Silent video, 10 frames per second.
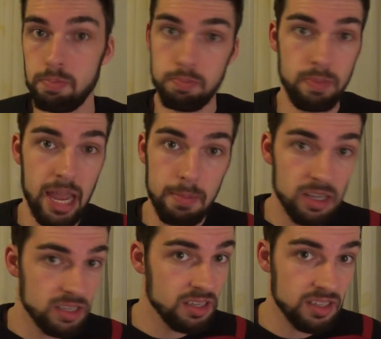maybe
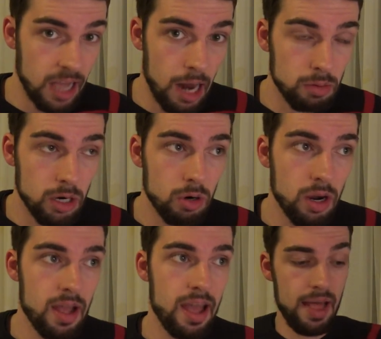Cesaro,
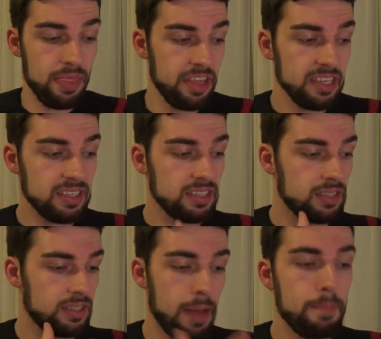and this
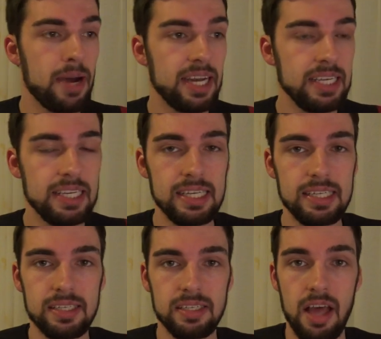somebody
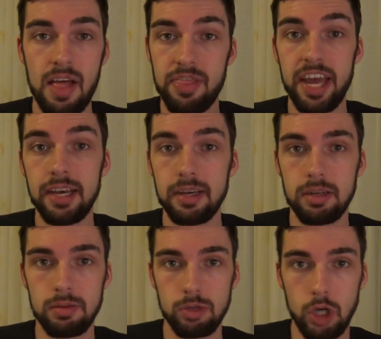is then
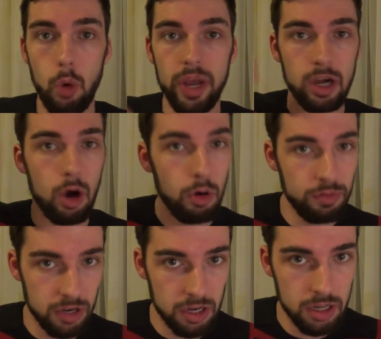going
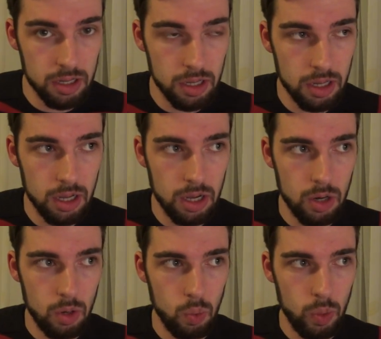over,
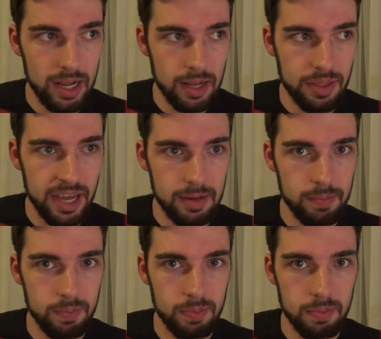well, then
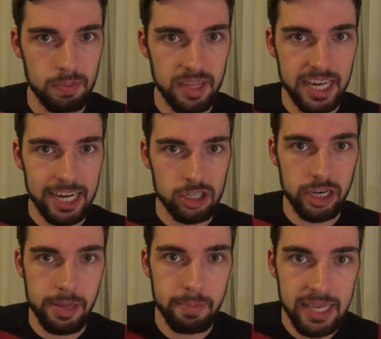that
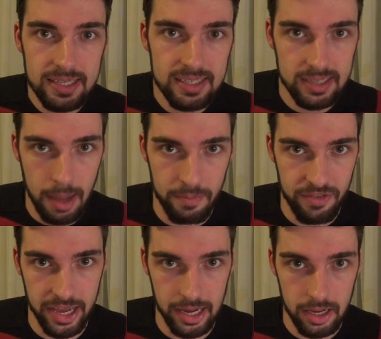actually means
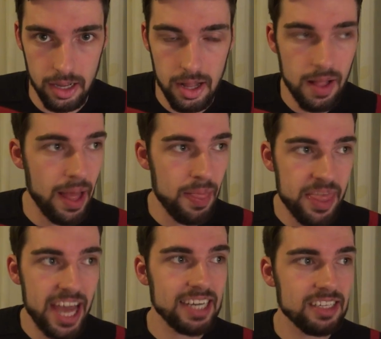something. And
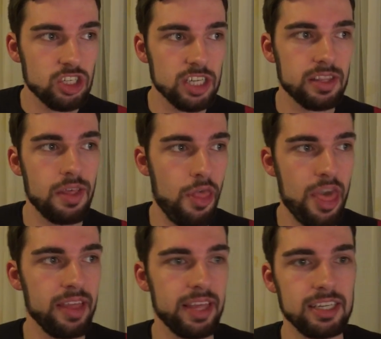that is just the
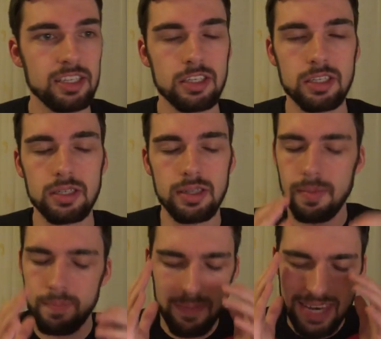thing that is
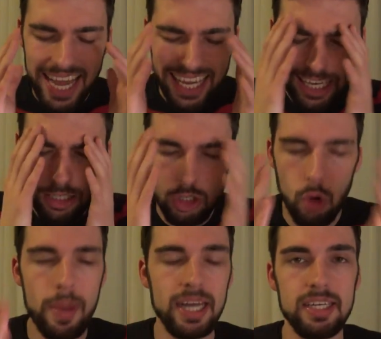lacking so
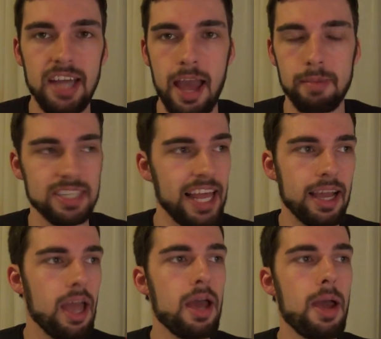many times. Like
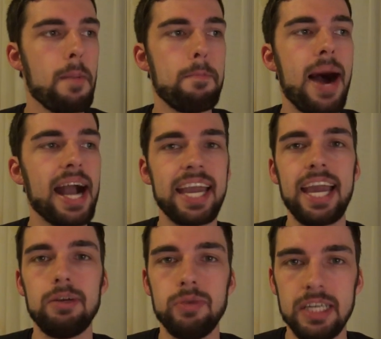Mark
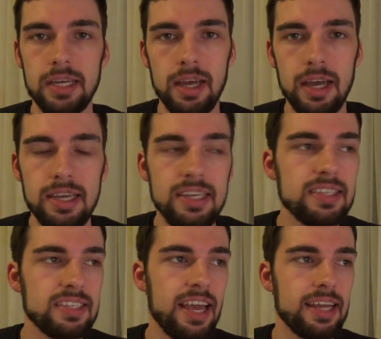Henry, he
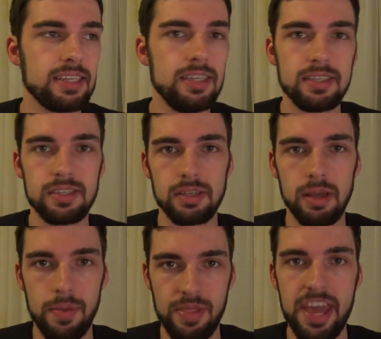said he's
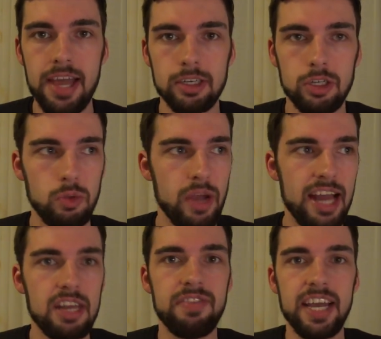there to
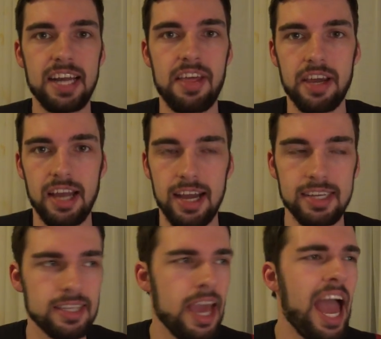elevate other
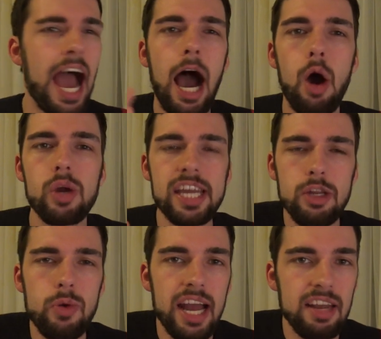guys. How can
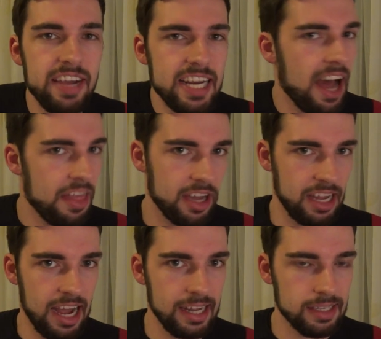you elevate other
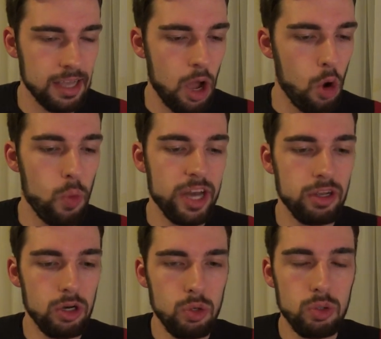guys when
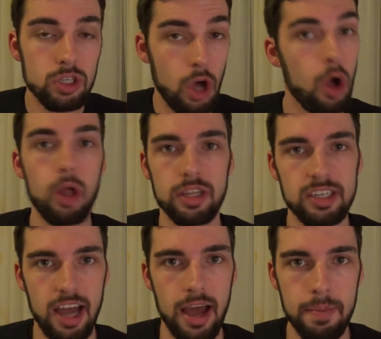you lose all the
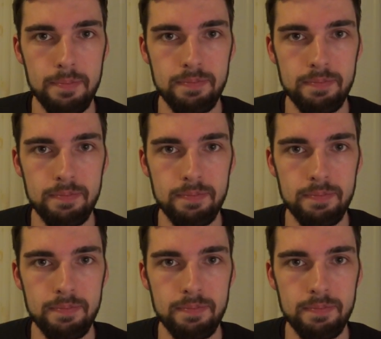time?